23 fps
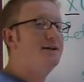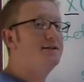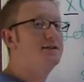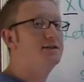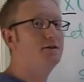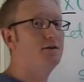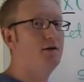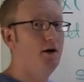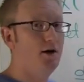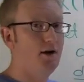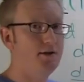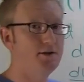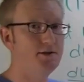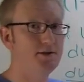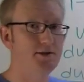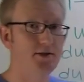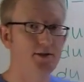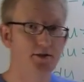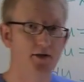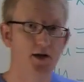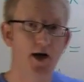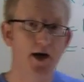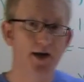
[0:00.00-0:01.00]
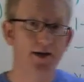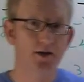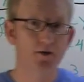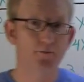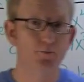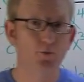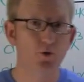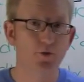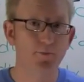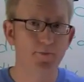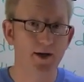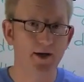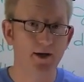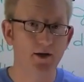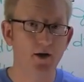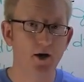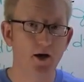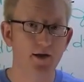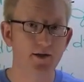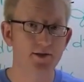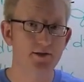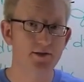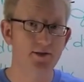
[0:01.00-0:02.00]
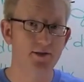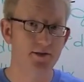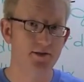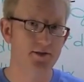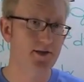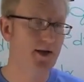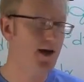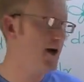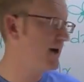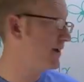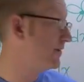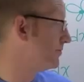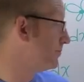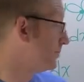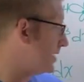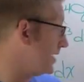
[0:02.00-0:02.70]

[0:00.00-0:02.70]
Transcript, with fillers: It's a constant. I can pull my constant out of